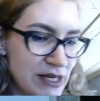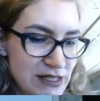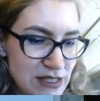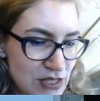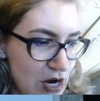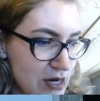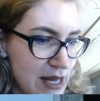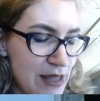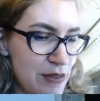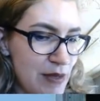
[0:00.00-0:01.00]
gonna start,
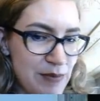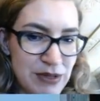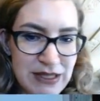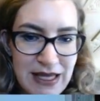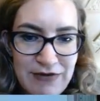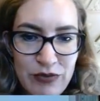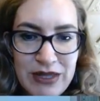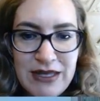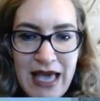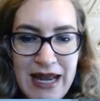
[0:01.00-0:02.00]
I, I, believe,
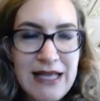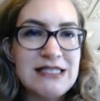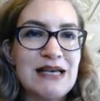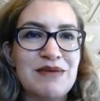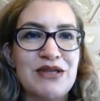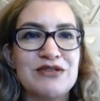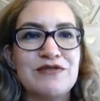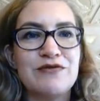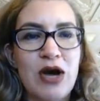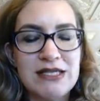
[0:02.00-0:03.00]
with getting some of those
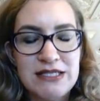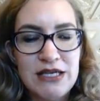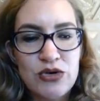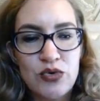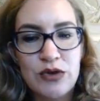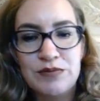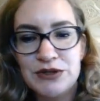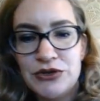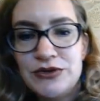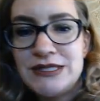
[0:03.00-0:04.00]
frosty cool
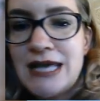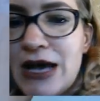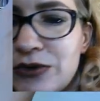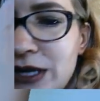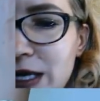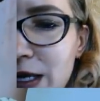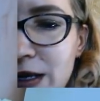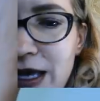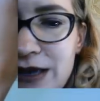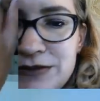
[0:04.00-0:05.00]
blues down
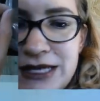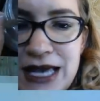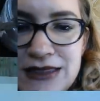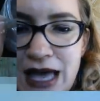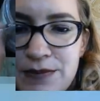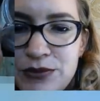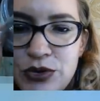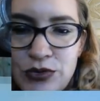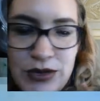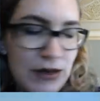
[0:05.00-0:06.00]
um, to get that
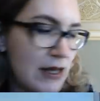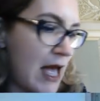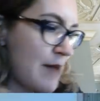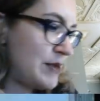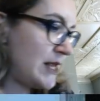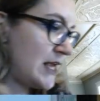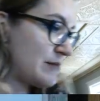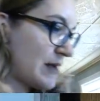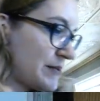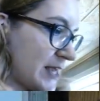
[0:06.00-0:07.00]
mood happening in
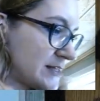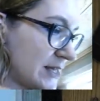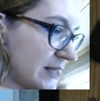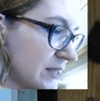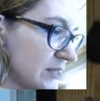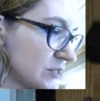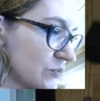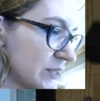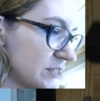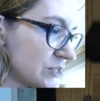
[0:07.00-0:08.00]
my painting. So
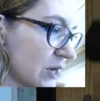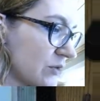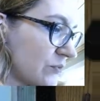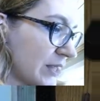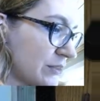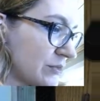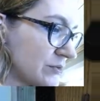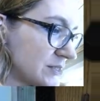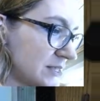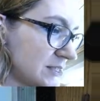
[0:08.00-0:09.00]
we're gonna start with
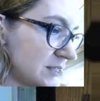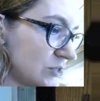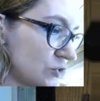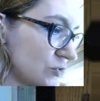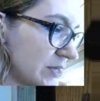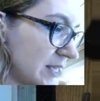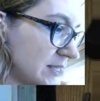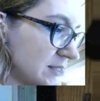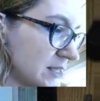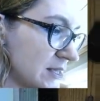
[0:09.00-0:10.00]
those distant
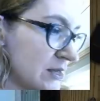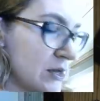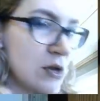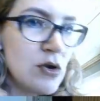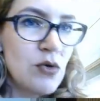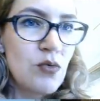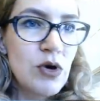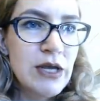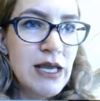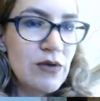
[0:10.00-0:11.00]
trees,
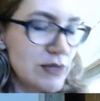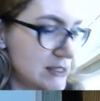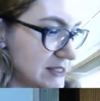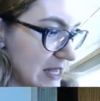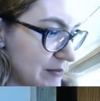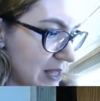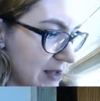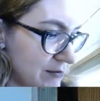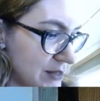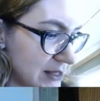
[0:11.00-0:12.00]
working with some
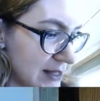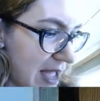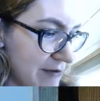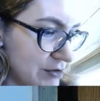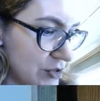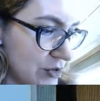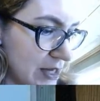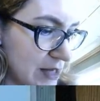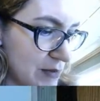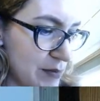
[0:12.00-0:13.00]
of the lavender
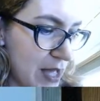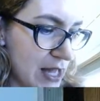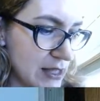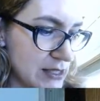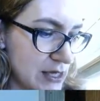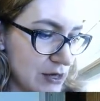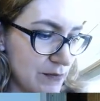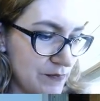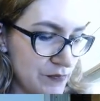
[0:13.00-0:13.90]
in my palette here.